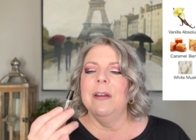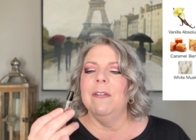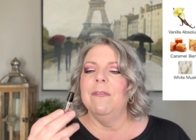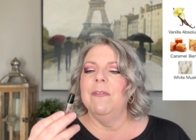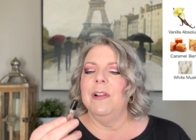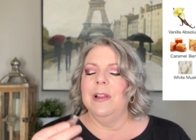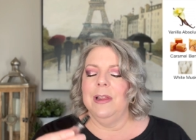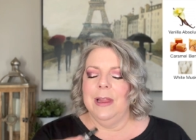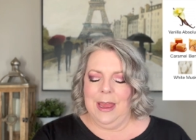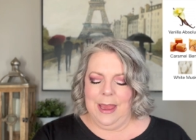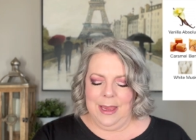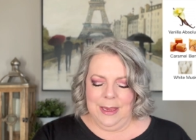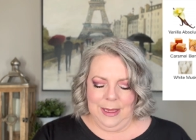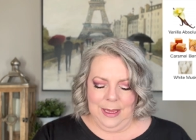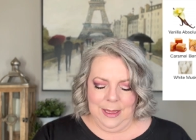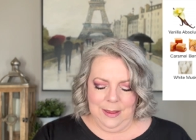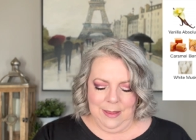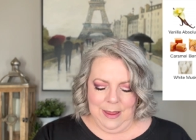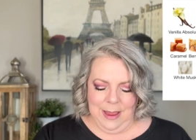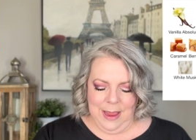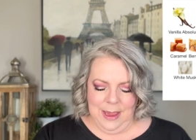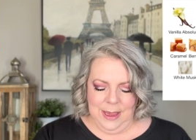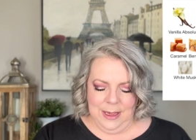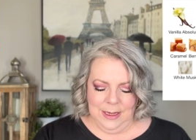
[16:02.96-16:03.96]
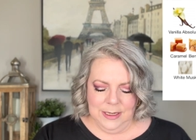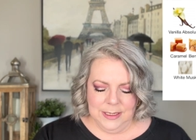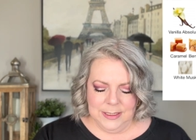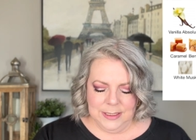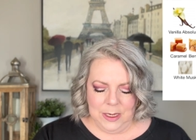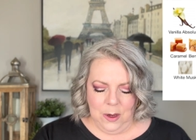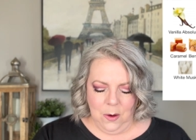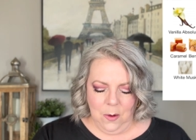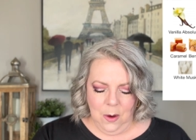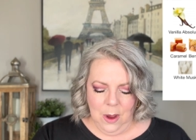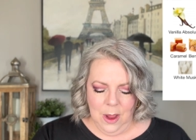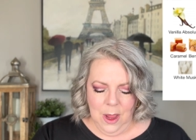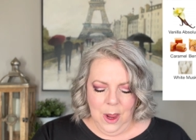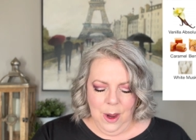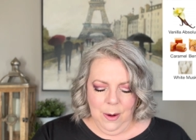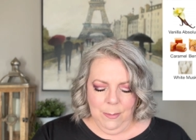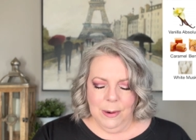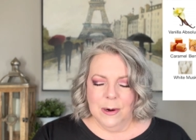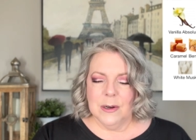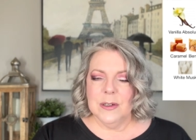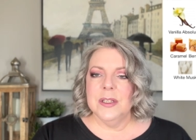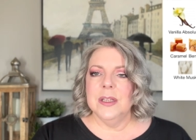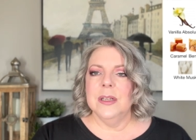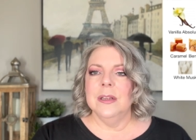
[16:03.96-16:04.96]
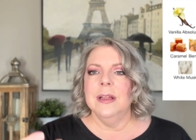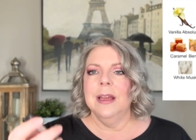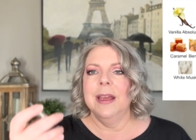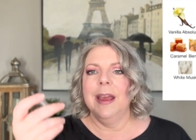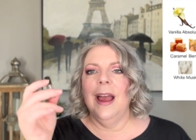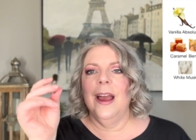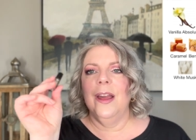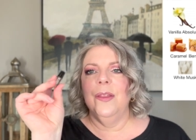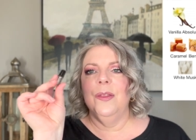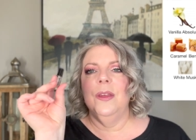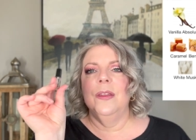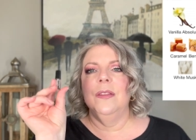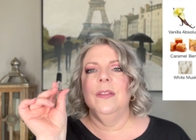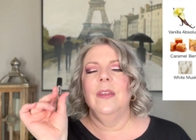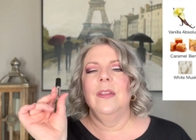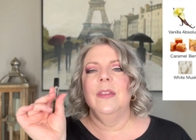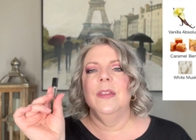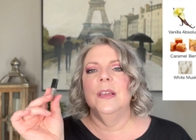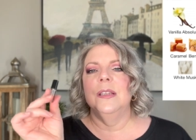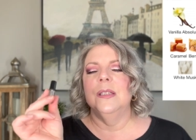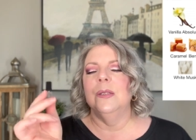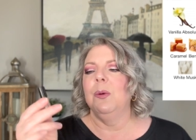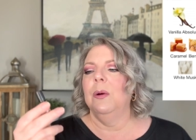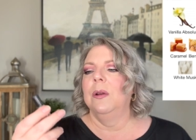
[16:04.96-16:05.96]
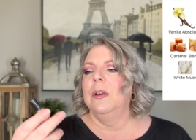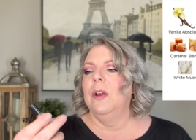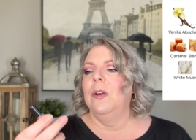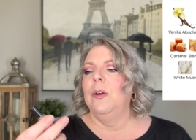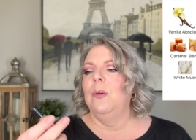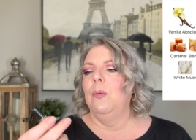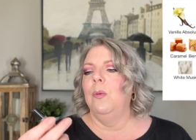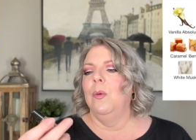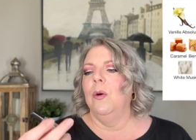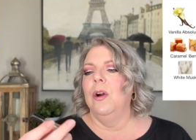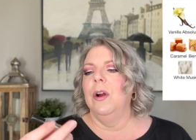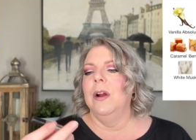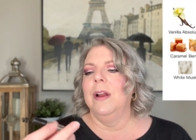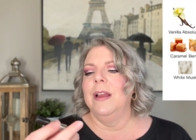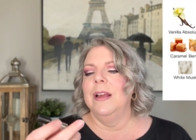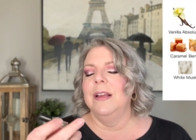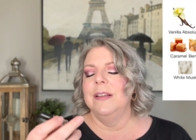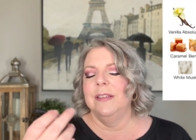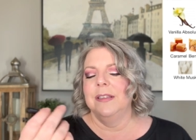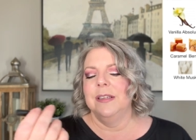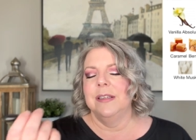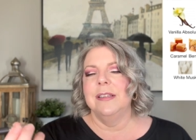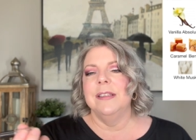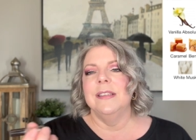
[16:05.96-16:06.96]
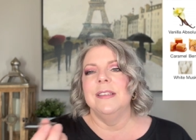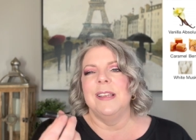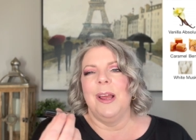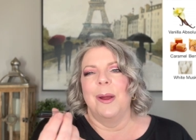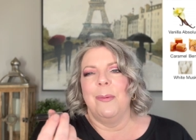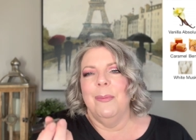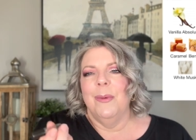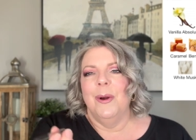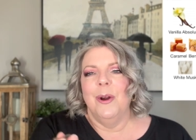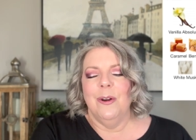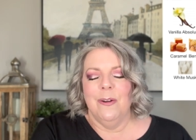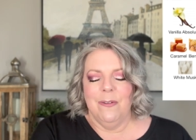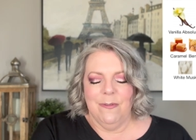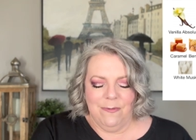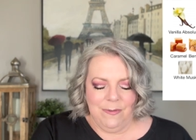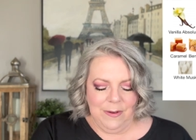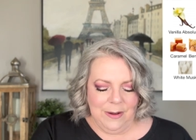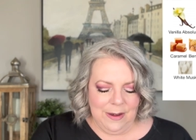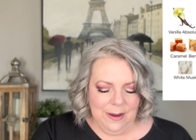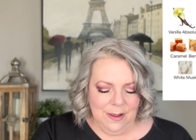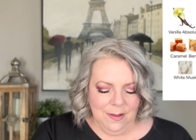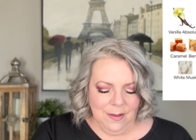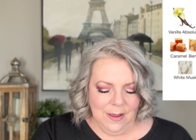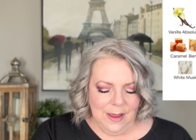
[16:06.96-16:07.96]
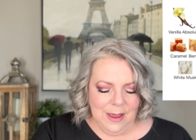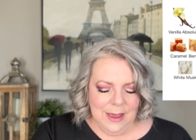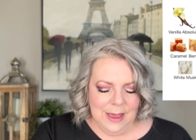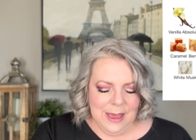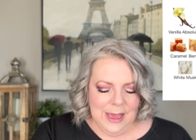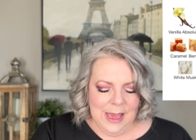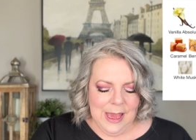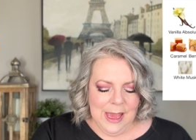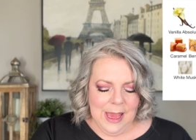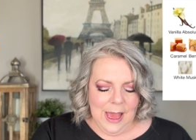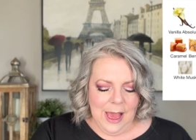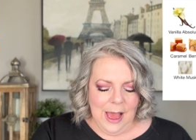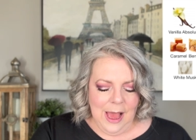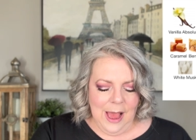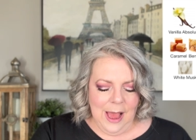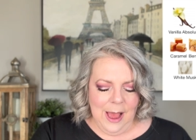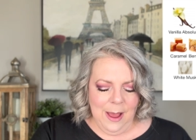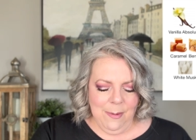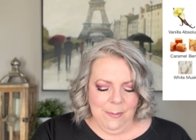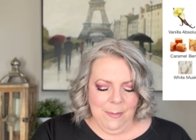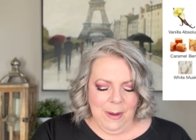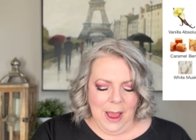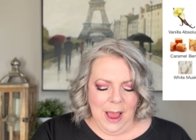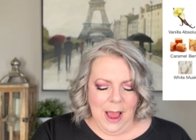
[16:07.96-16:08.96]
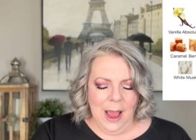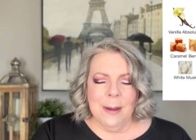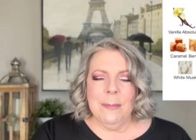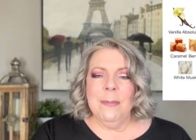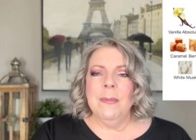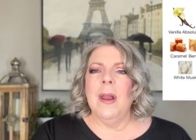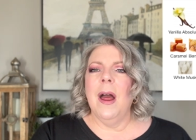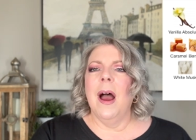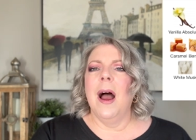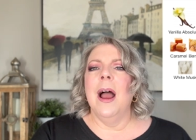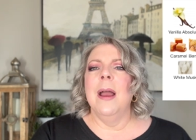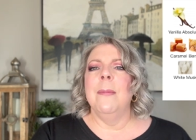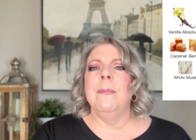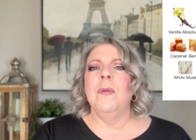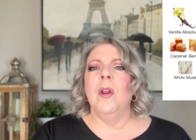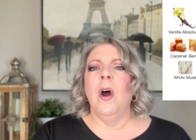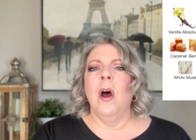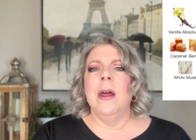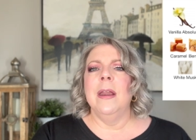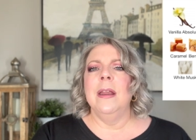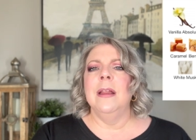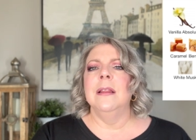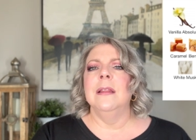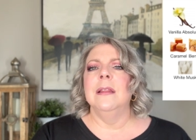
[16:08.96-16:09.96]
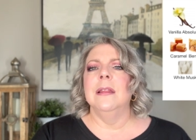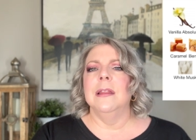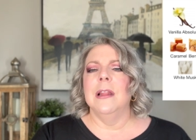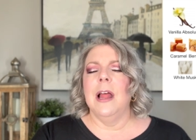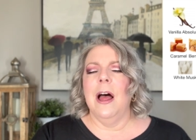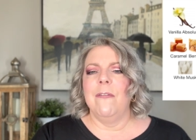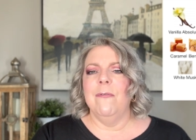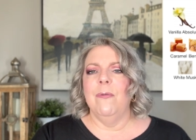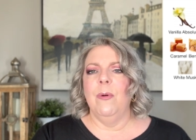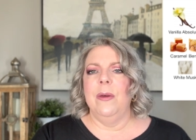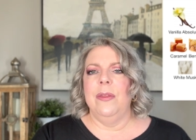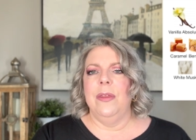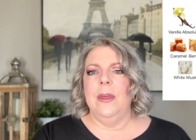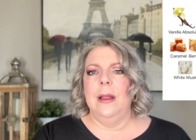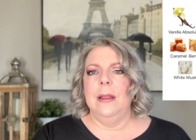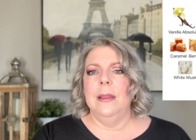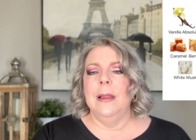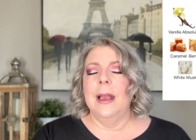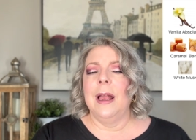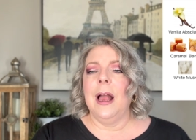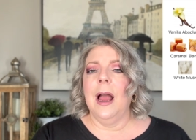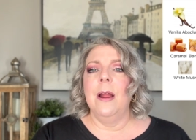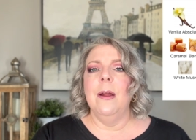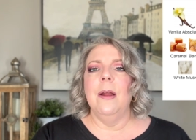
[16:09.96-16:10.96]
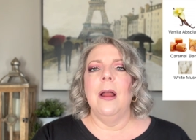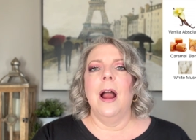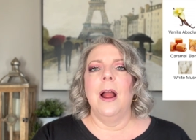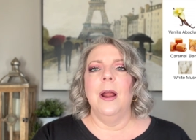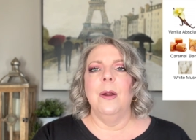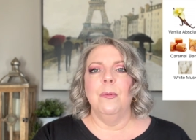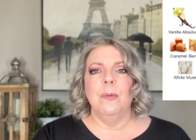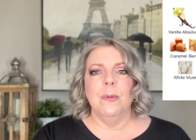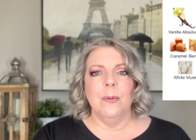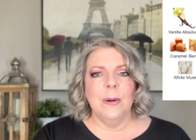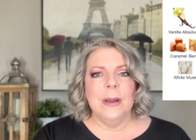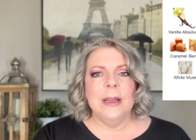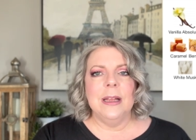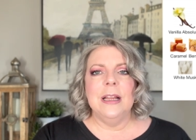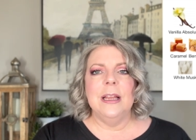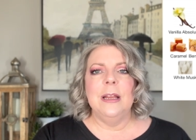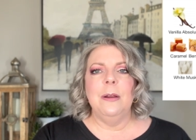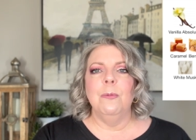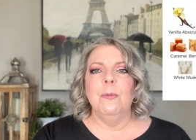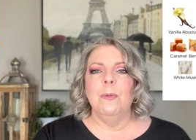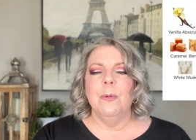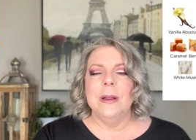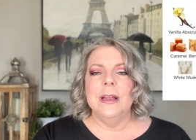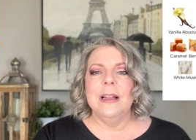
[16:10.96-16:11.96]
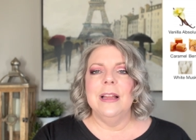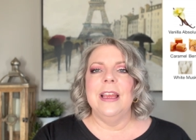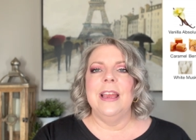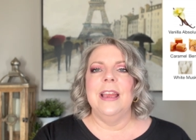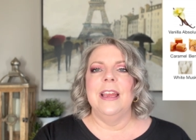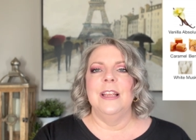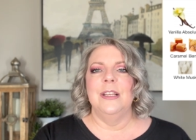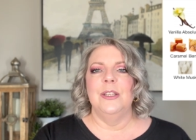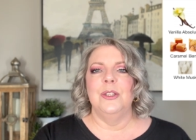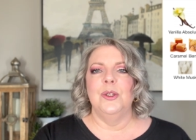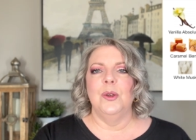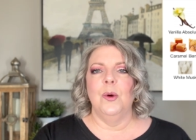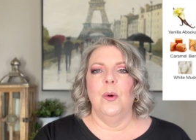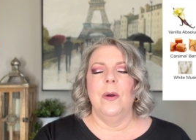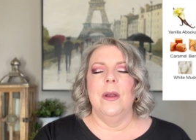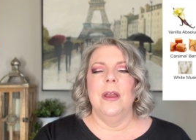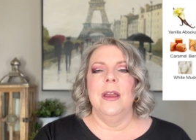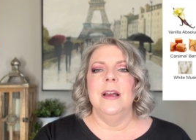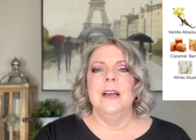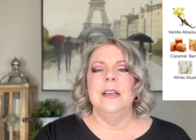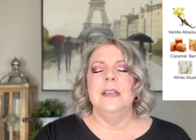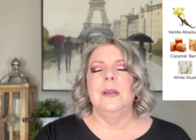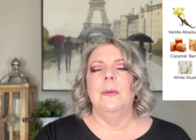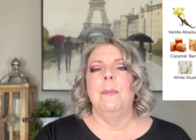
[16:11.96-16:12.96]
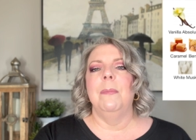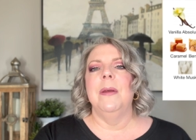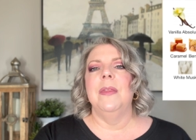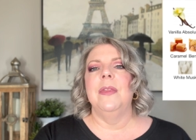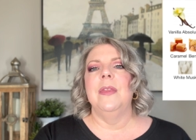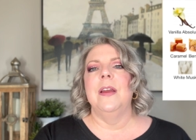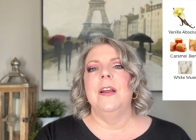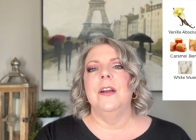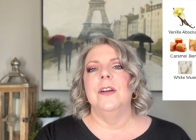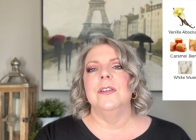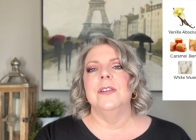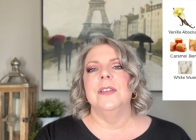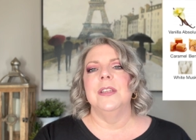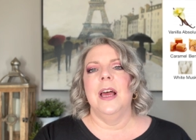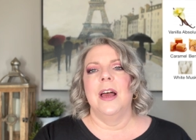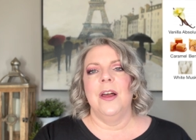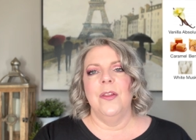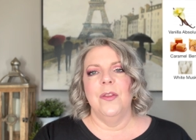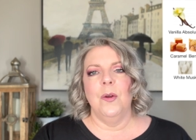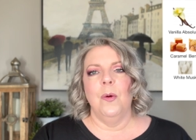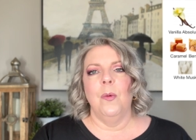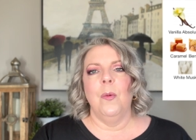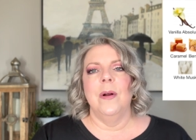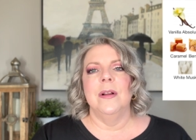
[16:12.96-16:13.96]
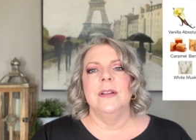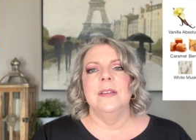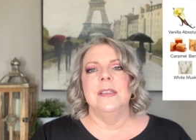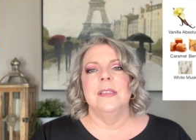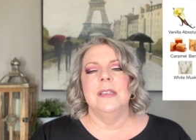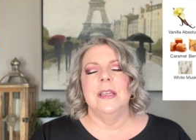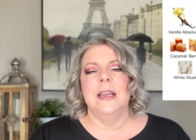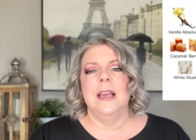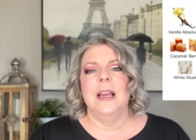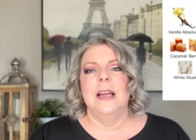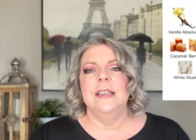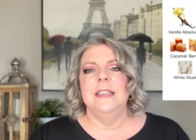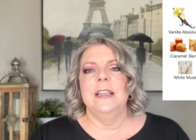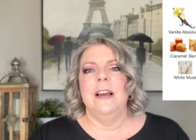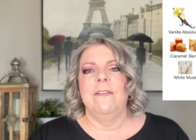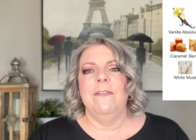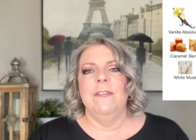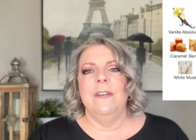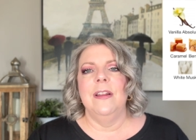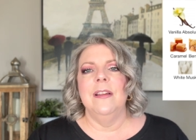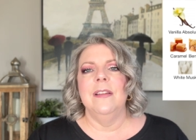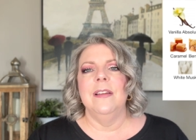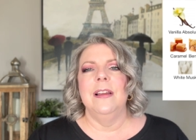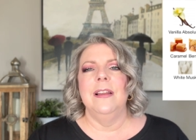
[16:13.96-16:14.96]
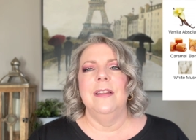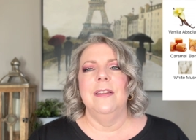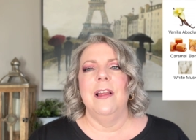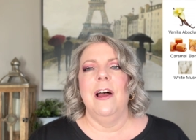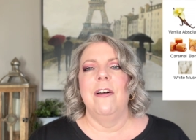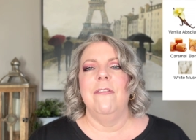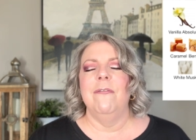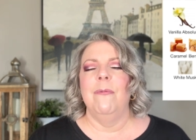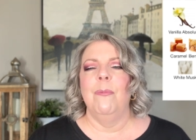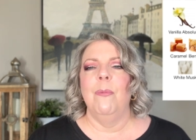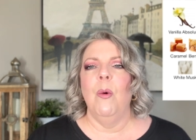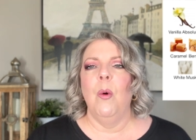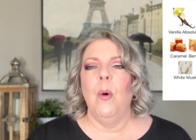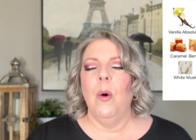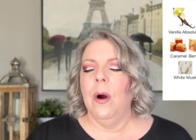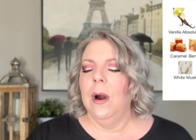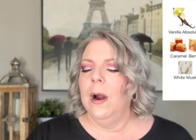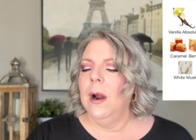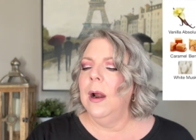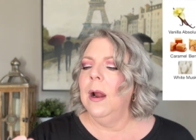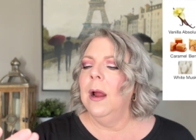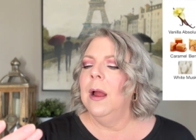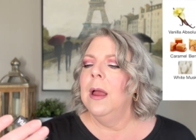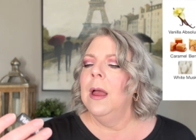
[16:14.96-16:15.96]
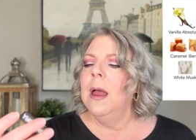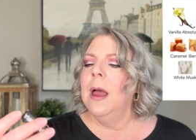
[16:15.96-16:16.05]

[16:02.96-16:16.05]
of a ylang-ylang So personally, I think that this one could work as a summer vanilla. Um, I'm I'm not in love with it. Like I, I really, really enjoy it, but there's other ones that I definitely love more.